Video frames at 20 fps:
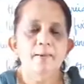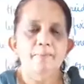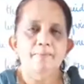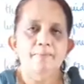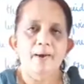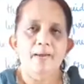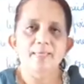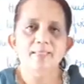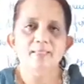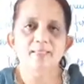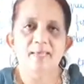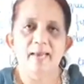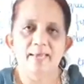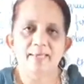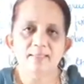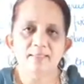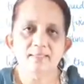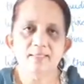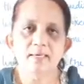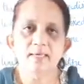by
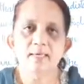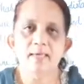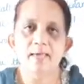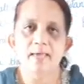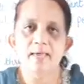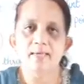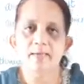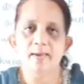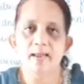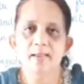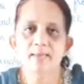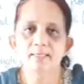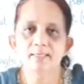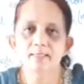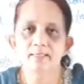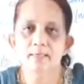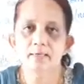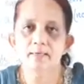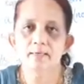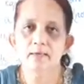slicing a right
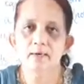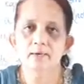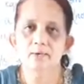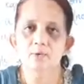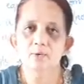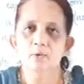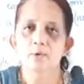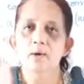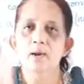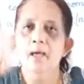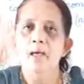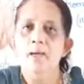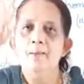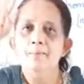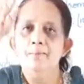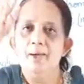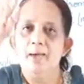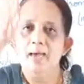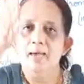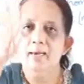circular cone
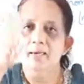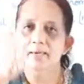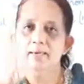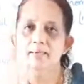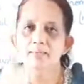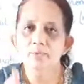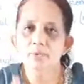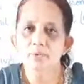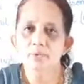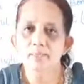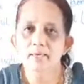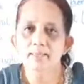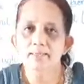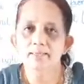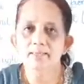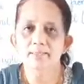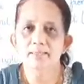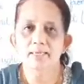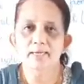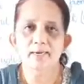parallel to the
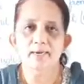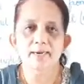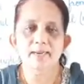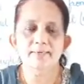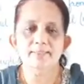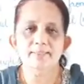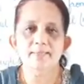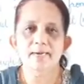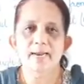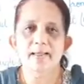generator